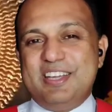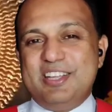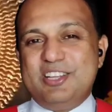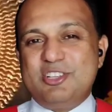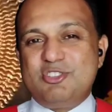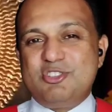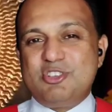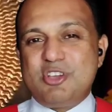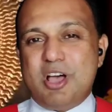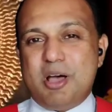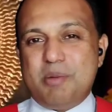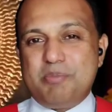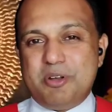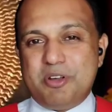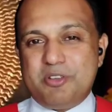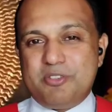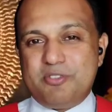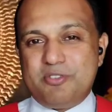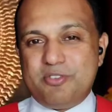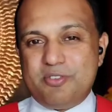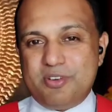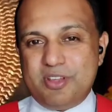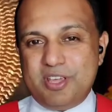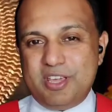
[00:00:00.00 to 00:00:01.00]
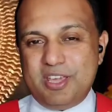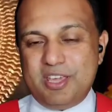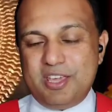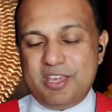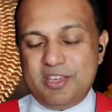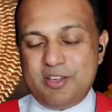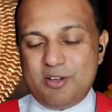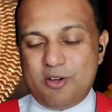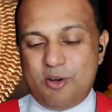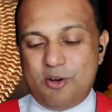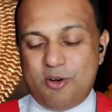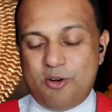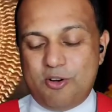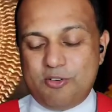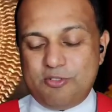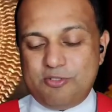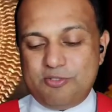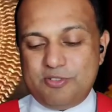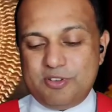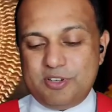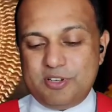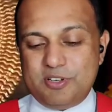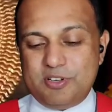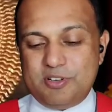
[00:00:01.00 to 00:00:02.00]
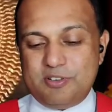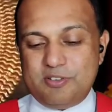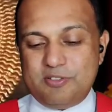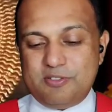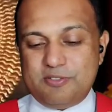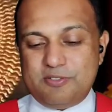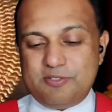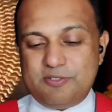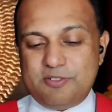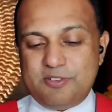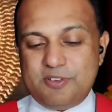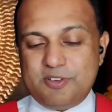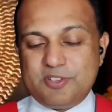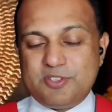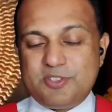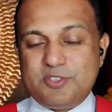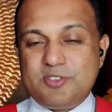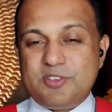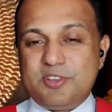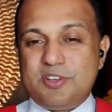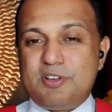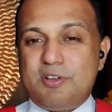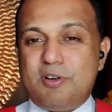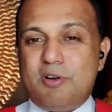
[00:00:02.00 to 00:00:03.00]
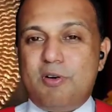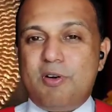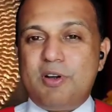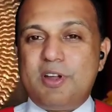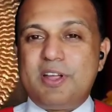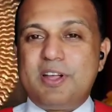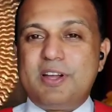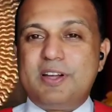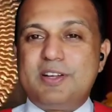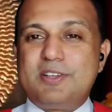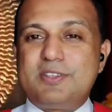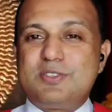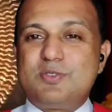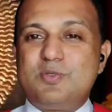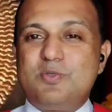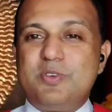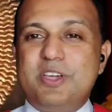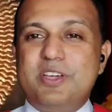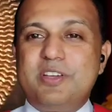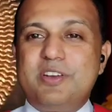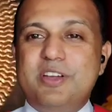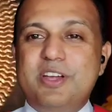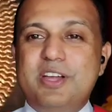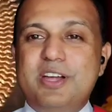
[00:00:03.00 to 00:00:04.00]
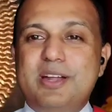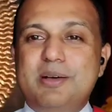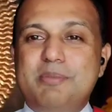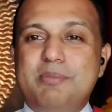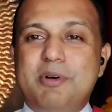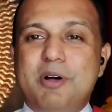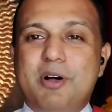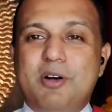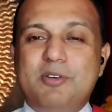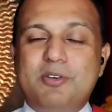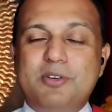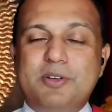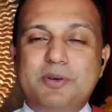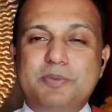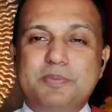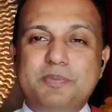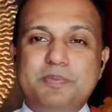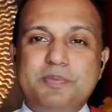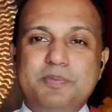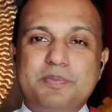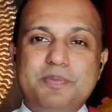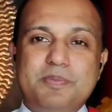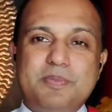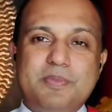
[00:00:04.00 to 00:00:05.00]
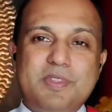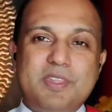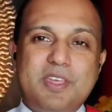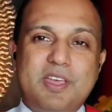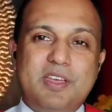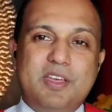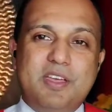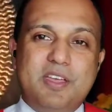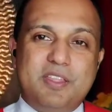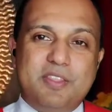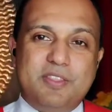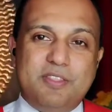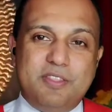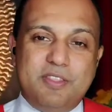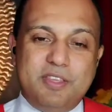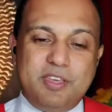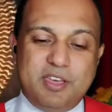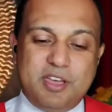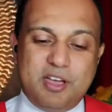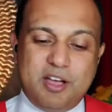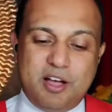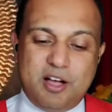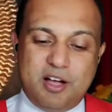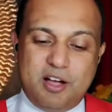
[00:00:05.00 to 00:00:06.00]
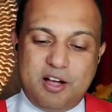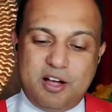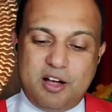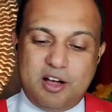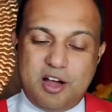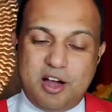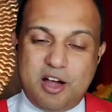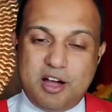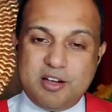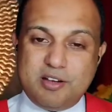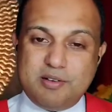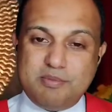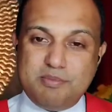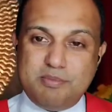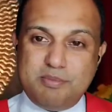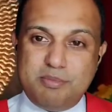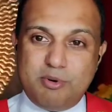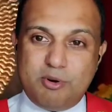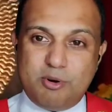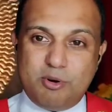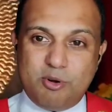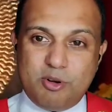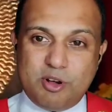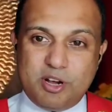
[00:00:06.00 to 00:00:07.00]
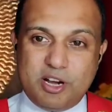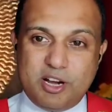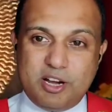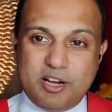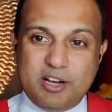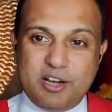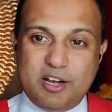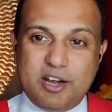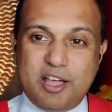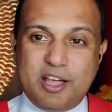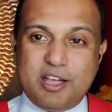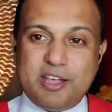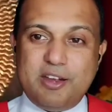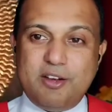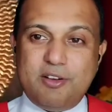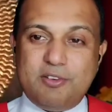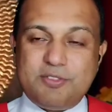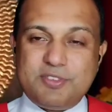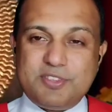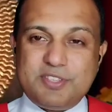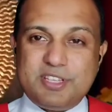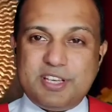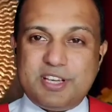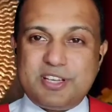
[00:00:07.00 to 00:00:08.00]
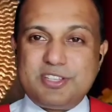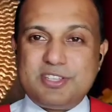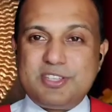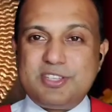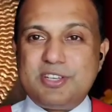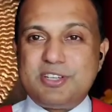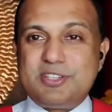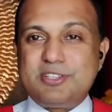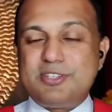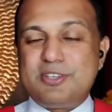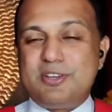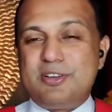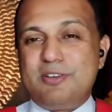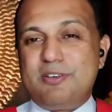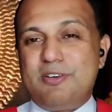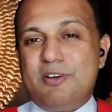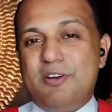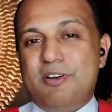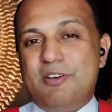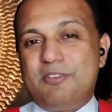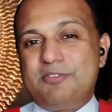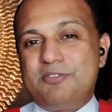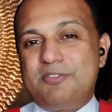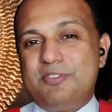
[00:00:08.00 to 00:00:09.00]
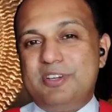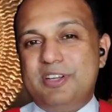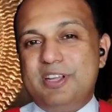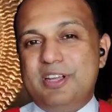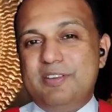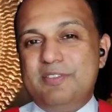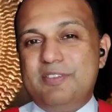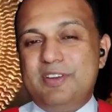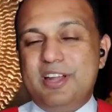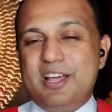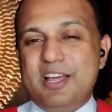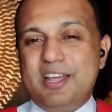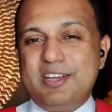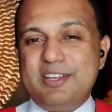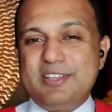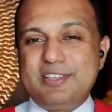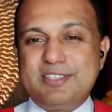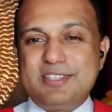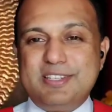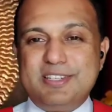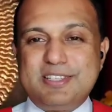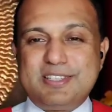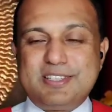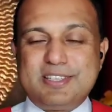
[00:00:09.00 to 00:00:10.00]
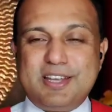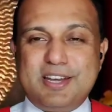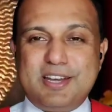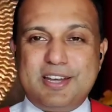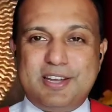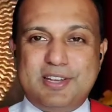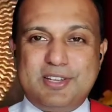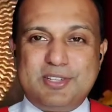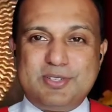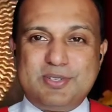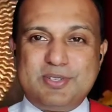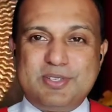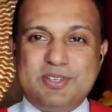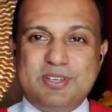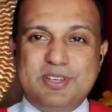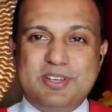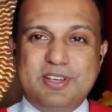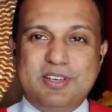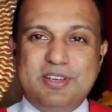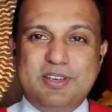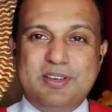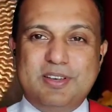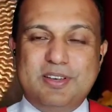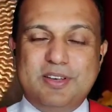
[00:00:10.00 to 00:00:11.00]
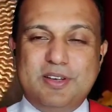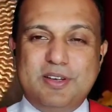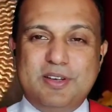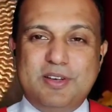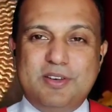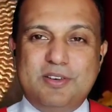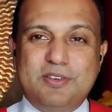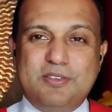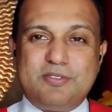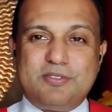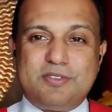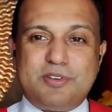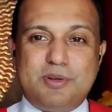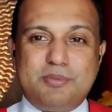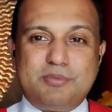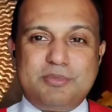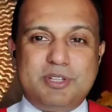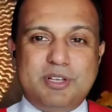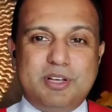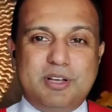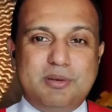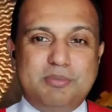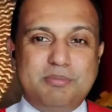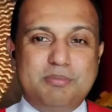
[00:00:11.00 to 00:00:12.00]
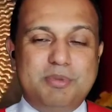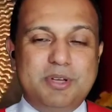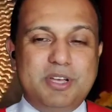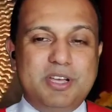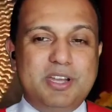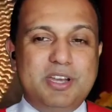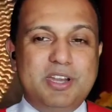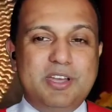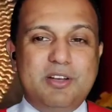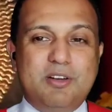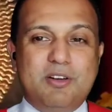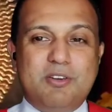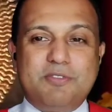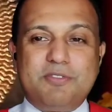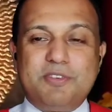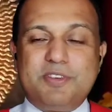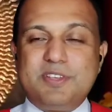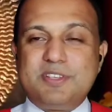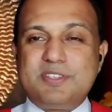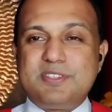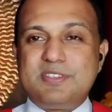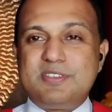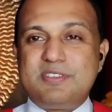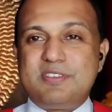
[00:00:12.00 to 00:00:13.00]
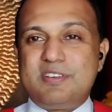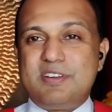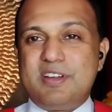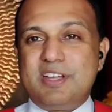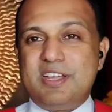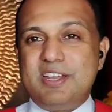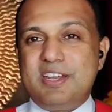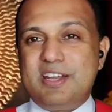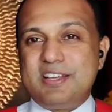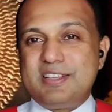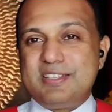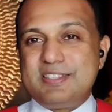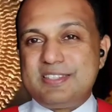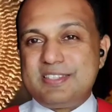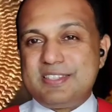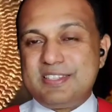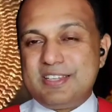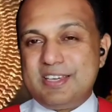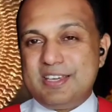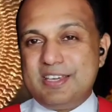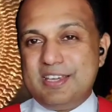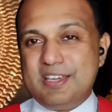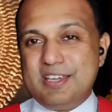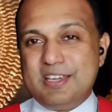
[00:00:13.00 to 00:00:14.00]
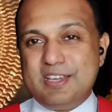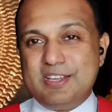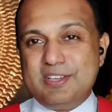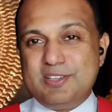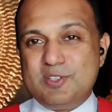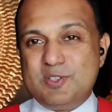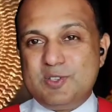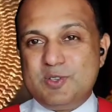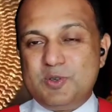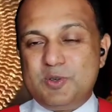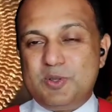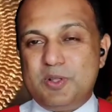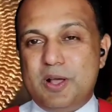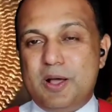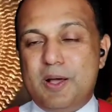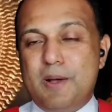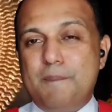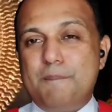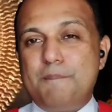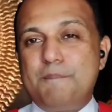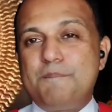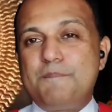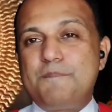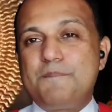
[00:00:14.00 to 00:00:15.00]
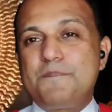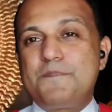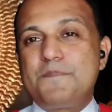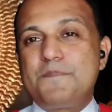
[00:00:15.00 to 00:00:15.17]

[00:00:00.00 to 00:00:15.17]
In chapter 3 of uh, 1st Chronicles, we read about the unbroken line of succession of David and his descendants from the beginning of his reign as king in Judah